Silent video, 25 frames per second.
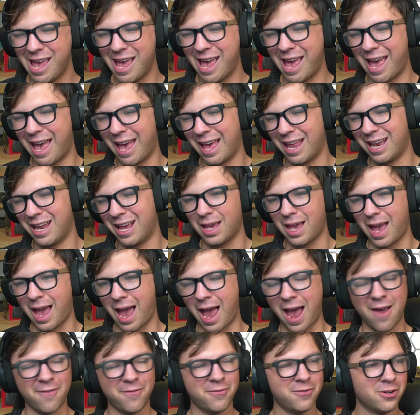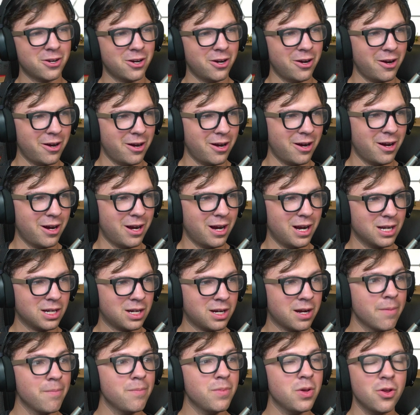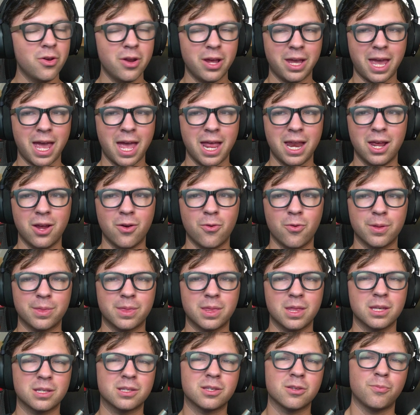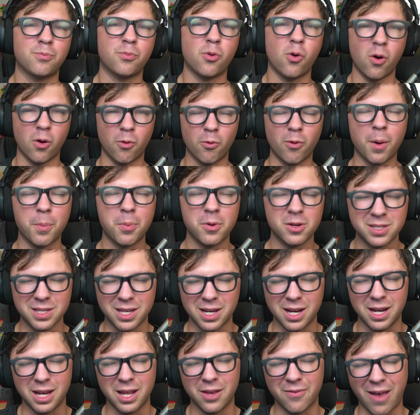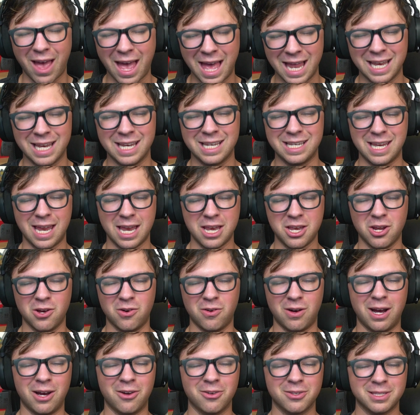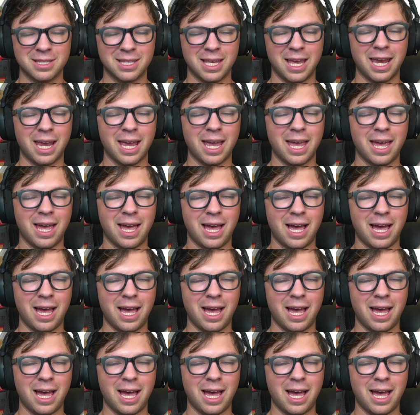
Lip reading: And after communicating with the support representative at Nintendo, I was like,